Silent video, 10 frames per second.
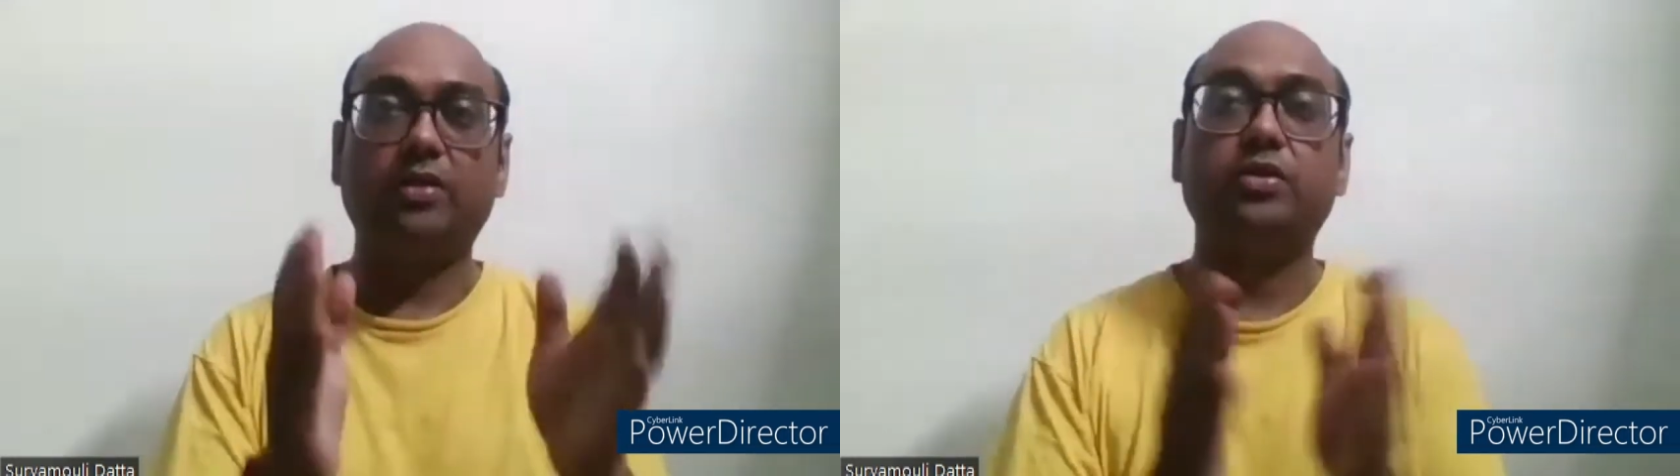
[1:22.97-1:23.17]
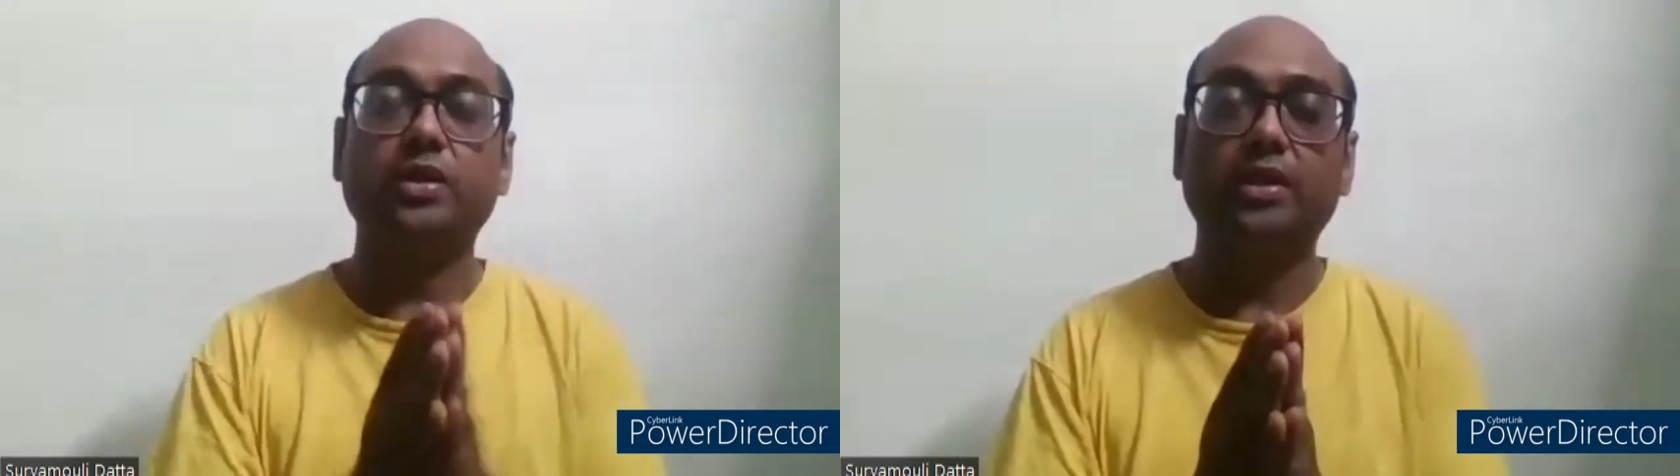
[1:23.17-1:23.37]

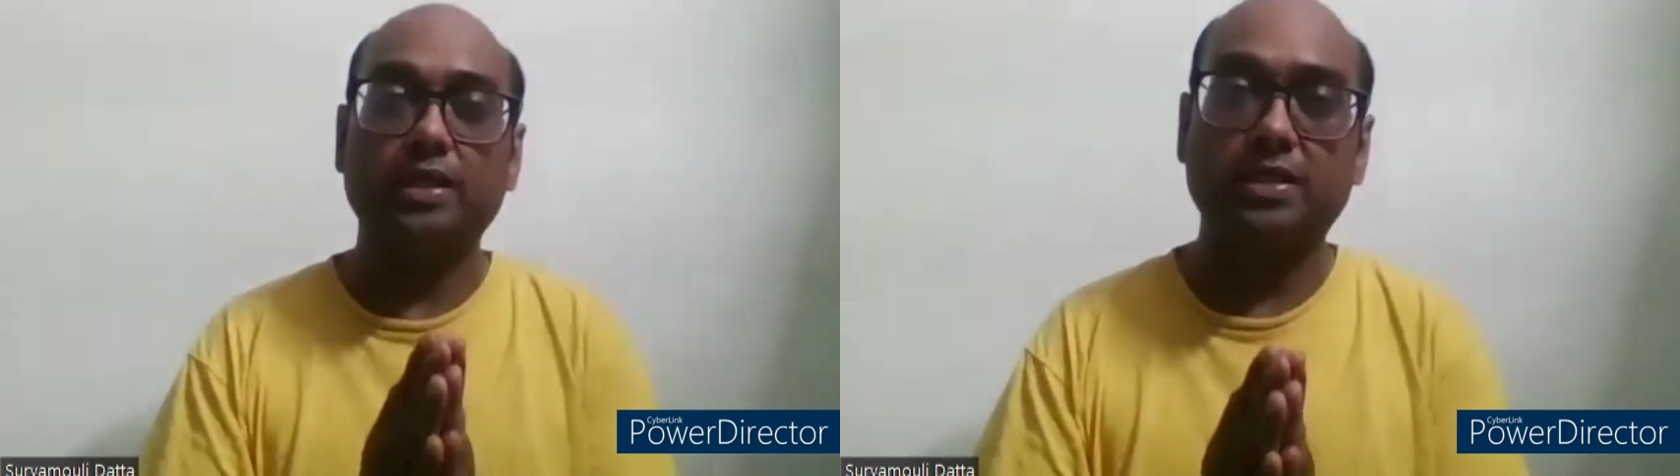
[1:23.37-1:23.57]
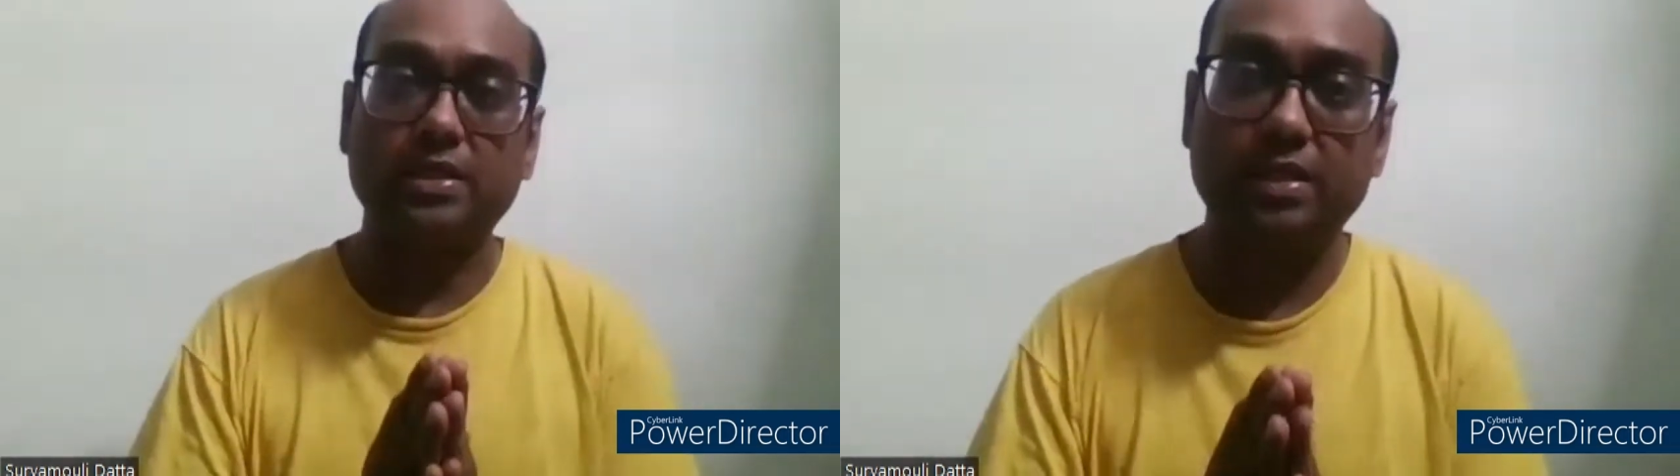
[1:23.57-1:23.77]
three
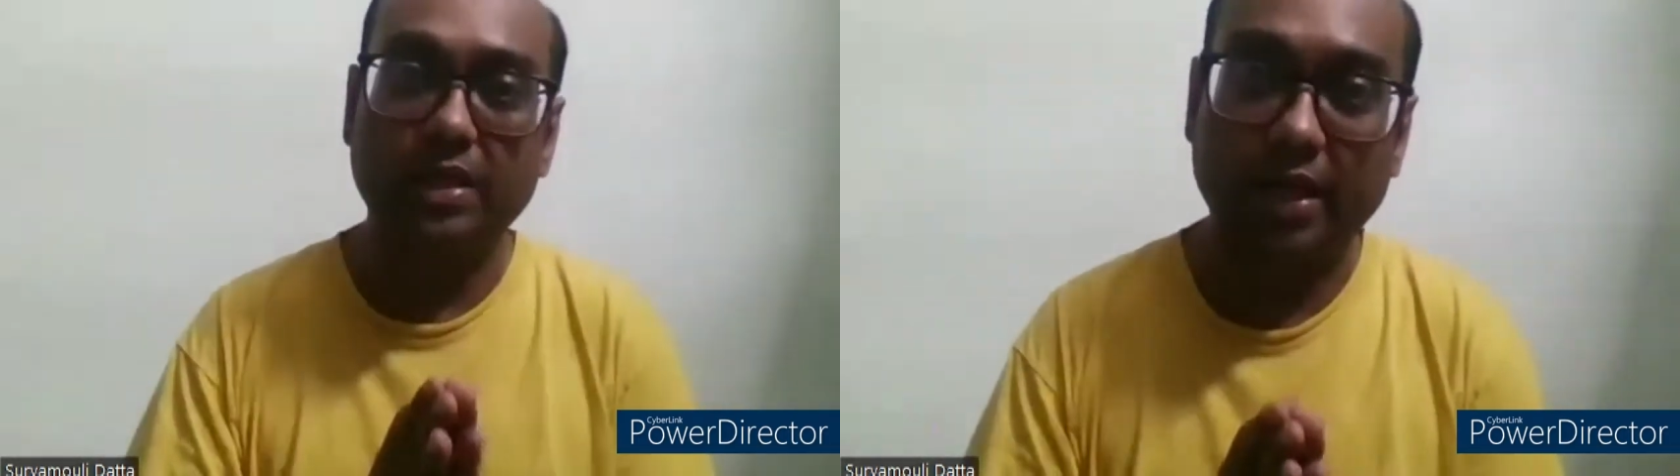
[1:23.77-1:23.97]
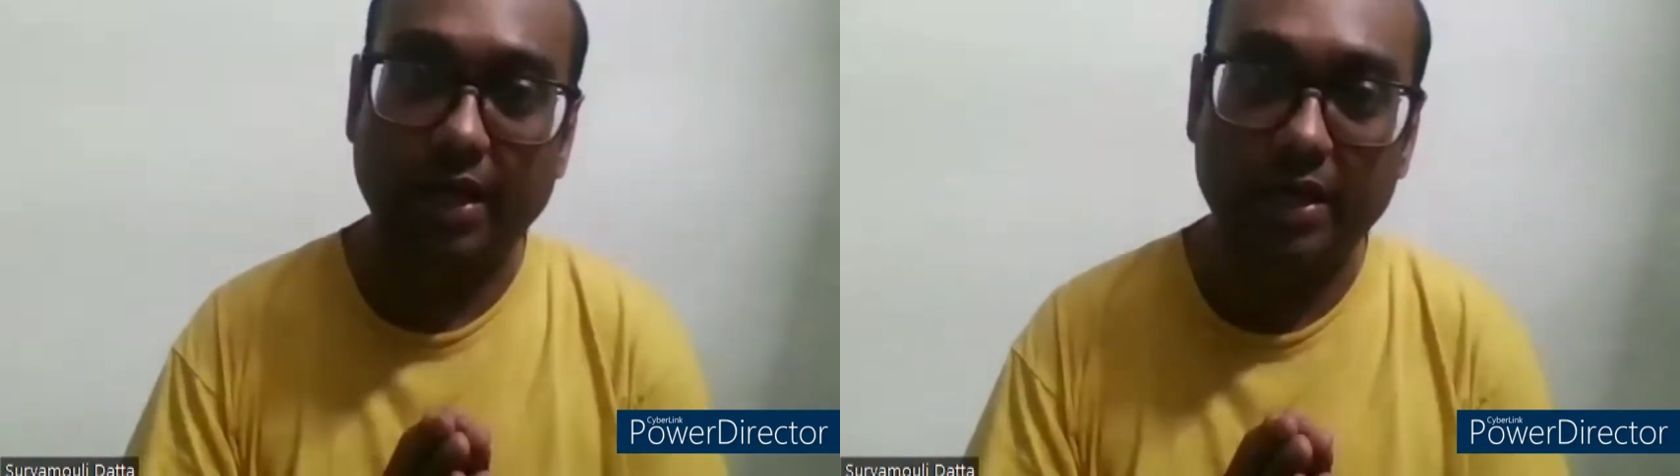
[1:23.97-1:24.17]
cases
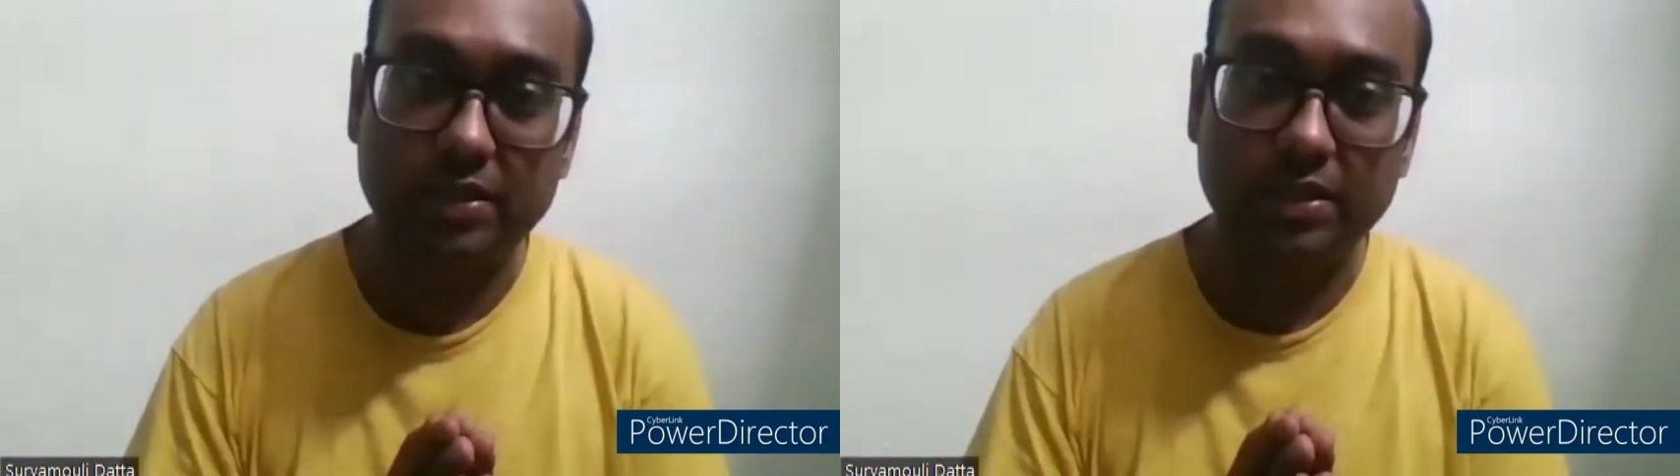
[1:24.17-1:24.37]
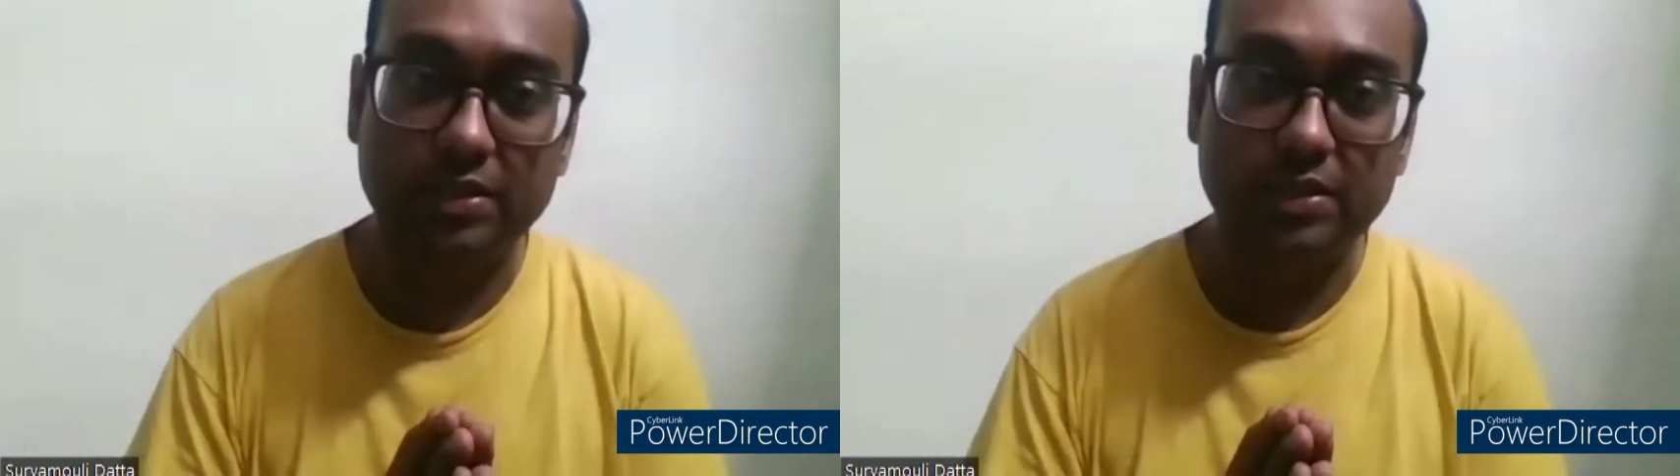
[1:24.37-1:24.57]
that
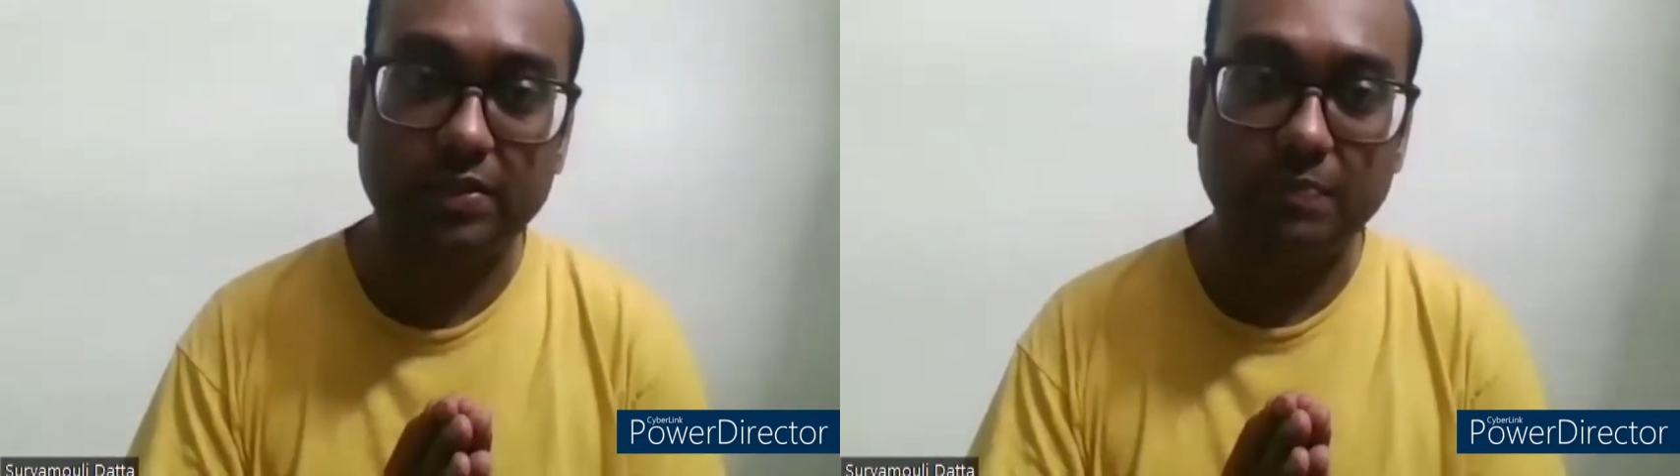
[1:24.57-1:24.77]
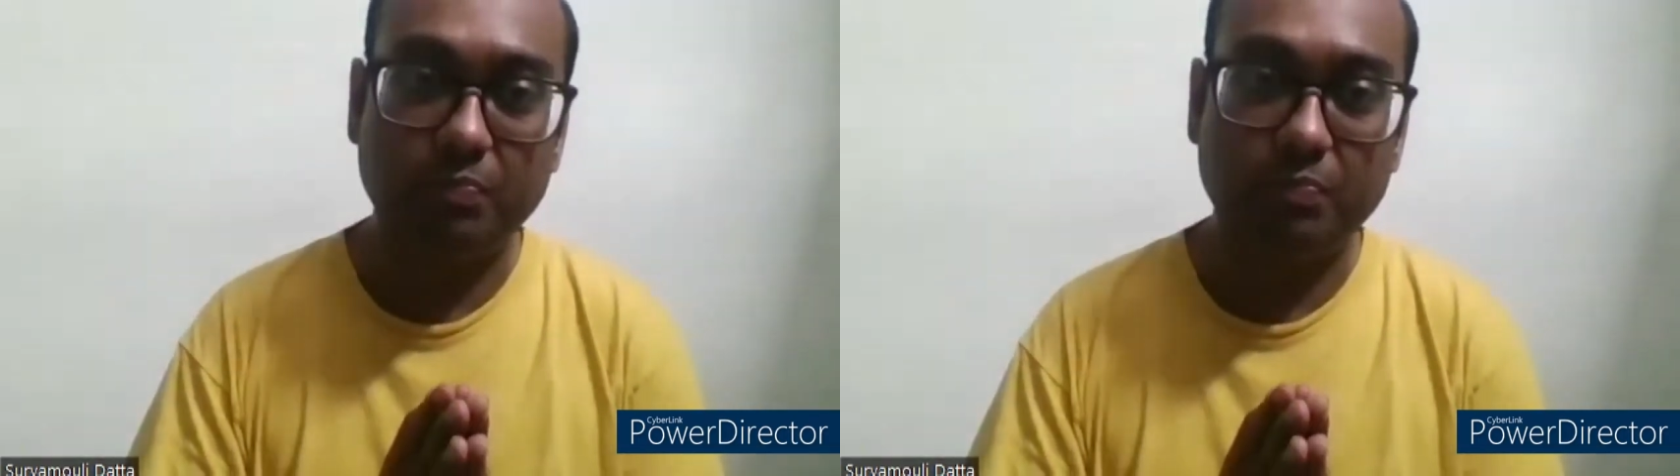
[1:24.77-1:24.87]
arises.